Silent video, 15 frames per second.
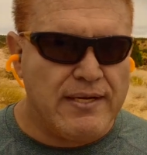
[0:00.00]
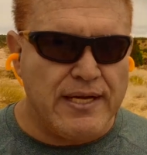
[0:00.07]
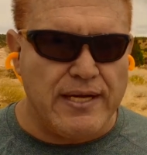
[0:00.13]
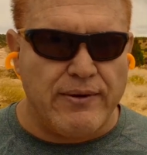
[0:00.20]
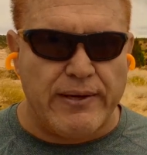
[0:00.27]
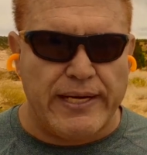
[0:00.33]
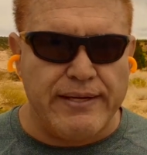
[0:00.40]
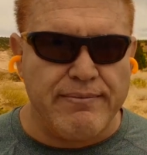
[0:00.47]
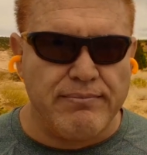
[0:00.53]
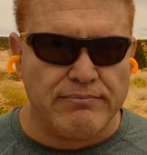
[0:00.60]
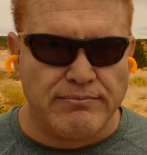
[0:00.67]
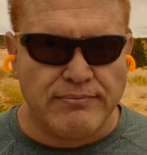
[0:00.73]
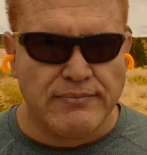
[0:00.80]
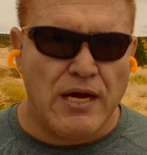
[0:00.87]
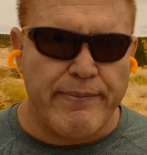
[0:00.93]
Anyway,
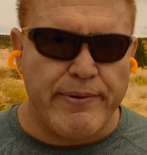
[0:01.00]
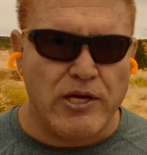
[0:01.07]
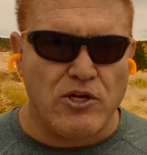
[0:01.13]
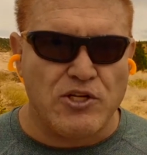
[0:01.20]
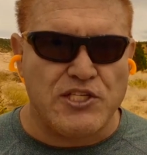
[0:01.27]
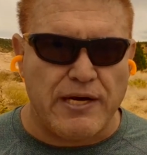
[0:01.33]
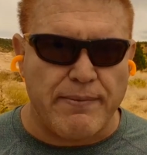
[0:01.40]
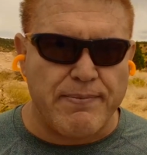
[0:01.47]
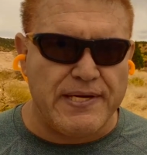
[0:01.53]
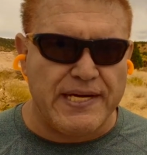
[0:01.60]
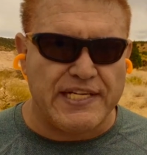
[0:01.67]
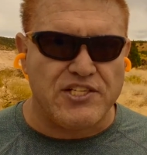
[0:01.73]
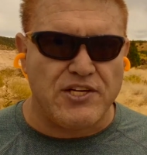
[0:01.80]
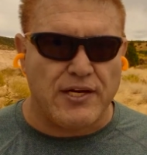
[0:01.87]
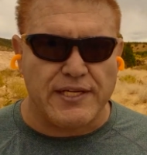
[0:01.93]
I'm gonna go set up the
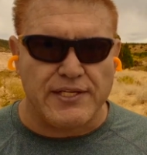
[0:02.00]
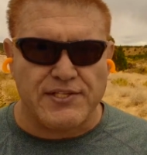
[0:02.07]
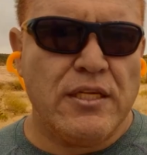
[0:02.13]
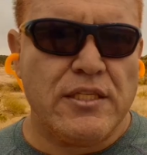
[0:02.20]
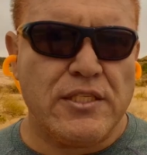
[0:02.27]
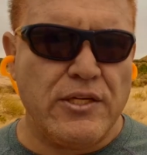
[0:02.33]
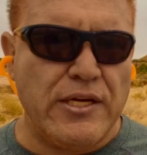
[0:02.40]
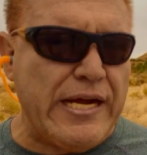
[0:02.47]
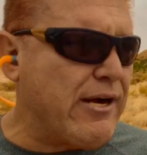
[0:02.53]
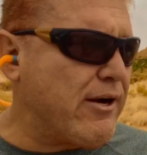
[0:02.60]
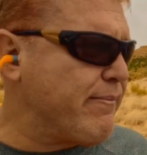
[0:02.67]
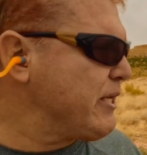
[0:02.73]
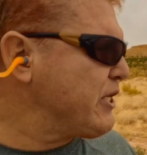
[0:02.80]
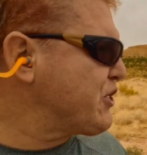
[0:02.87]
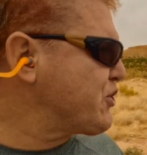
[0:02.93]
next target. So now
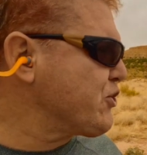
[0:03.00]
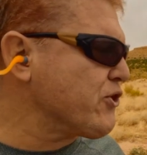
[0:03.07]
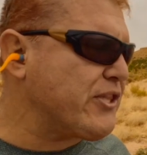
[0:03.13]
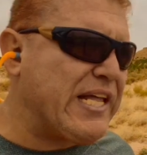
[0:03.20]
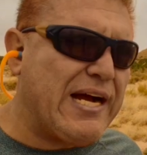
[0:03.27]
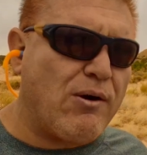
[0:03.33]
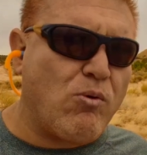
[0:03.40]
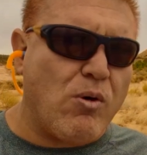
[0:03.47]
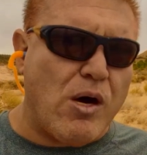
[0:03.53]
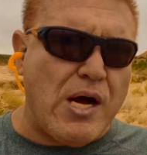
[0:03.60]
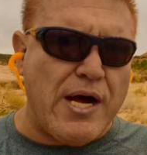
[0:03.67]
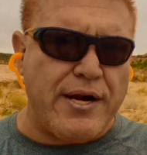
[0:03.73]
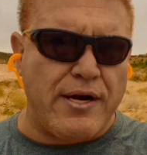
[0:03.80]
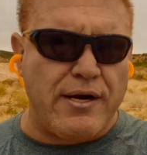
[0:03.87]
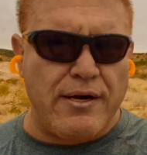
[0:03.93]
I'm gonna shoot that
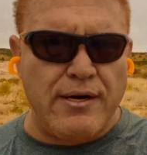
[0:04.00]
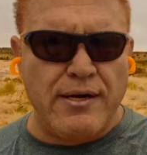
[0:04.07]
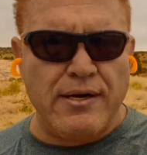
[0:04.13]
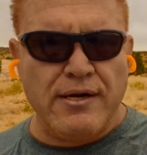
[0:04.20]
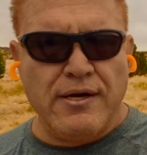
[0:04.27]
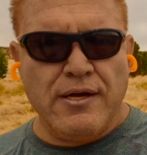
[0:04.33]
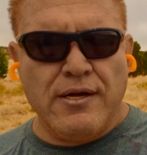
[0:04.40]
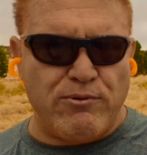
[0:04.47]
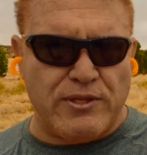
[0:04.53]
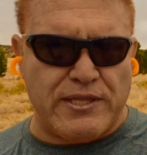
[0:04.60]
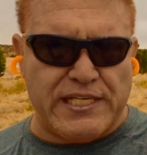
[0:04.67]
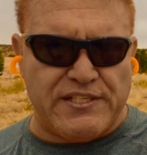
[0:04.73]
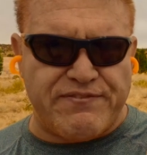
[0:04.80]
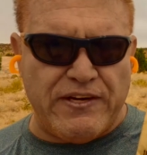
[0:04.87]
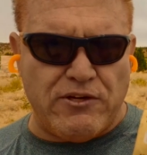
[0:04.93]
water with
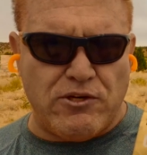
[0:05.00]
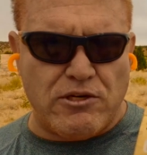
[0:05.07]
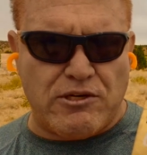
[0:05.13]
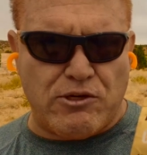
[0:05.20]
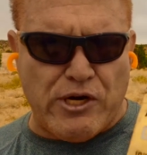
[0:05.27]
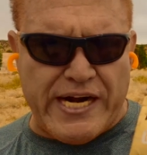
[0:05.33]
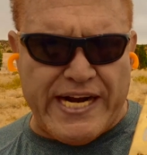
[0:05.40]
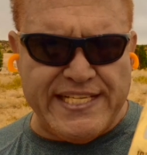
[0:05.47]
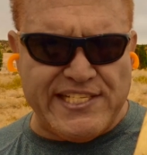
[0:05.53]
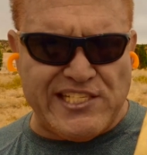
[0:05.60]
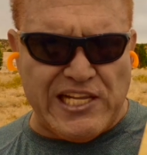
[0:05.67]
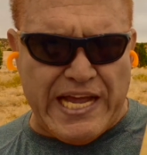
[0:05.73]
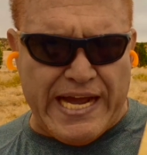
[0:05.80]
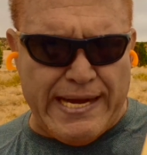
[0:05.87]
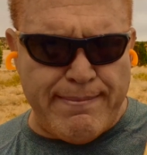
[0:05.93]
these Federal Grand
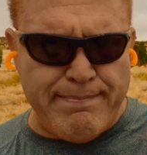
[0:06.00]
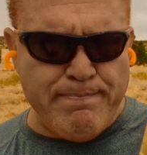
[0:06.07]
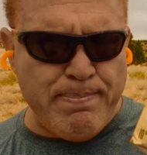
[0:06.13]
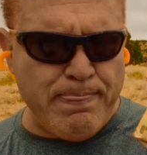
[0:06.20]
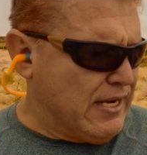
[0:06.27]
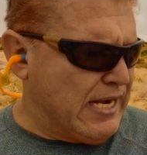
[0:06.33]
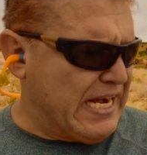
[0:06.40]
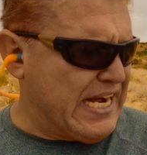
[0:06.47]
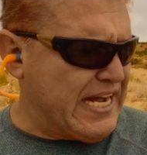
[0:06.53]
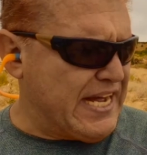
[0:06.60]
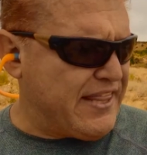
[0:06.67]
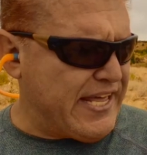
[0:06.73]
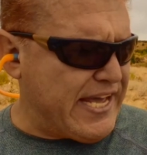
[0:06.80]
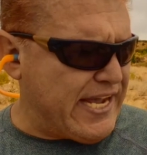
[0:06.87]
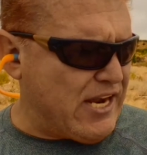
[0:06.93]
Slam.
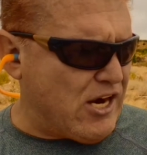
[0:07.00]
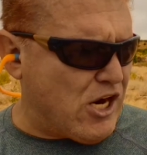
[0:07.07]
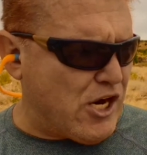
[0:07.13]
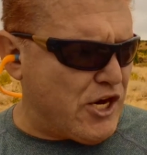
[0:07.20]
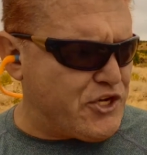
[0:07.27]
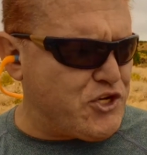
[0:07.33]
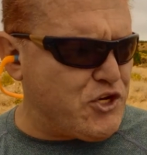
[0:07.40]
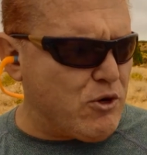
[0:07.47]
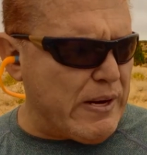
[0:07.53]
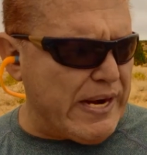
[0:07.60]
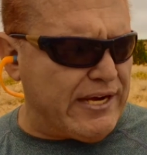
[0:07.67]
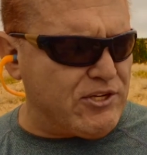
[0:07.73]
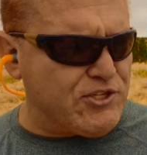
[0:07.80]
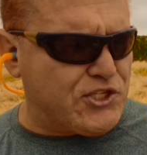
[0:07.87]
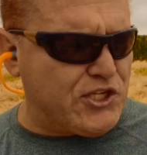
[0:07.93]
They are 2
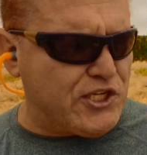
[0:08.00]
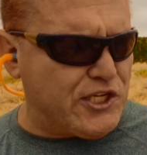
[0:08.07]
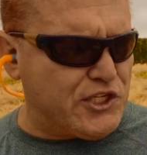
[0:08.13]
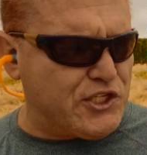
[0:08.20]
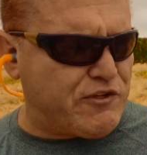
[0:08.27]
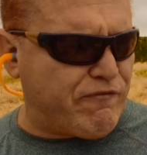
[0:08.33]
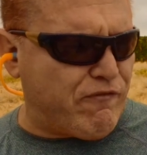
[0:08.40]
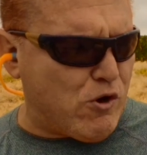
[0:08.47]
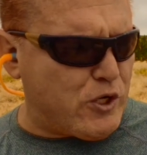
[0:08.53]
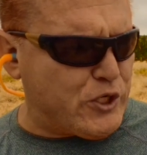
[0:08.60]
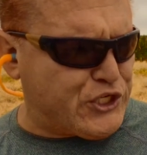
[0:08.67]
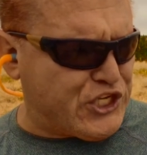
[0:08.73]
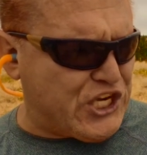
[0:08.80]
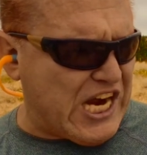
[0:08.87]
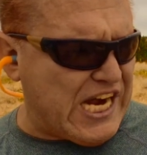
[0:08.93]
ounces, 4
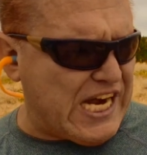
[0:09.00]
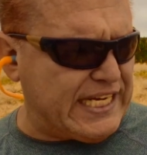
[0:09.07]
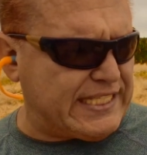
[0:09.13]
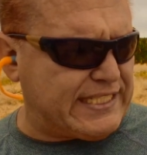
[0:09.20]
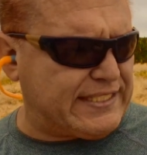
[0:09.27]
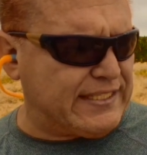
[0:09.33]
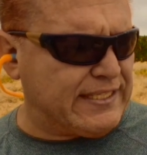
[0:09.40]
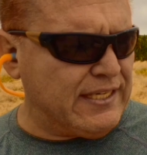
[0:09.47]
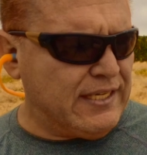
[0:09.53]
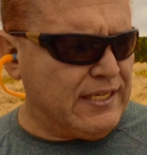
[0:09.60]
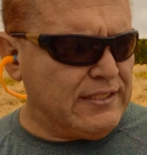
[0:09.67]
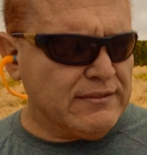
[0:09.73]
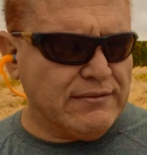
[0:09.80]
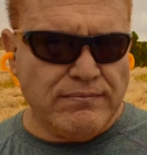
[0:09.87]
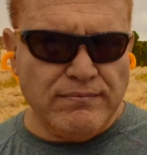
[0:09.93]
shot,
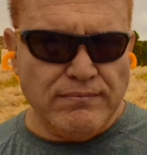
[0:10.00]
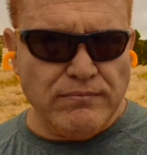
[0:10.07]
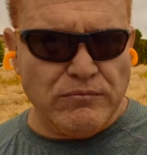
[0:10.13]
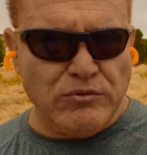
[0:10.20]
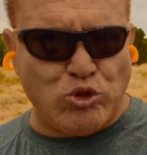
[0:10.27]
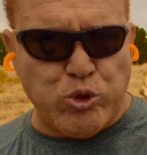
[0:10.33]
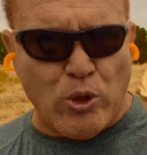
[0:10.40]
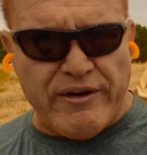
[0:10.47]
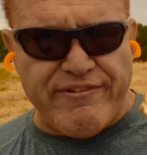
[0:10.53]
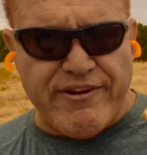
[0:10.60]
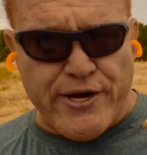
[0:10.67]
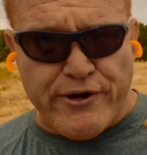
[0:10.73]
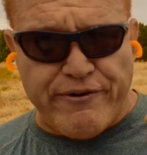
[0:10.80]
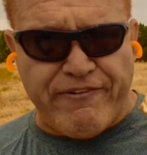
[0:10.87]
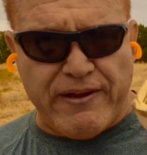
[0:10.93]

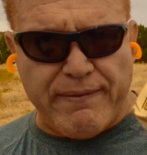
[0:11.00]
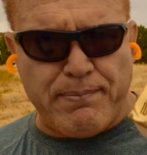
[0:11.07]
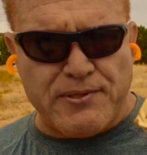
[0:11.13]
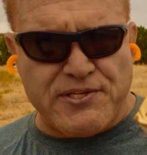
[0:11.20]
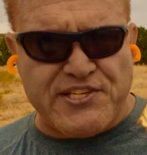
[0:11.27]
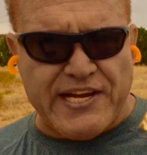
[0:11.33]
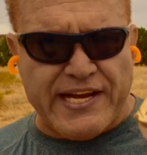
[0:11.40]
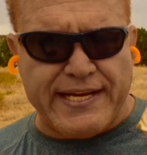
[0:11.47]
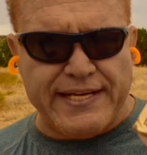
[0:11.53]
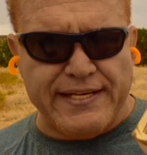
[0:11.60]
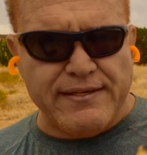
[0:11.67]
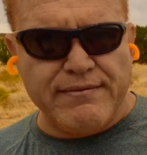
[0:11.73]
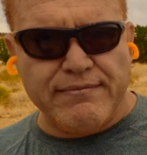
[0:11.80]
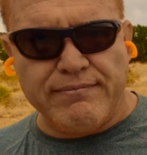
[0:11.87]
1,200 feet per second.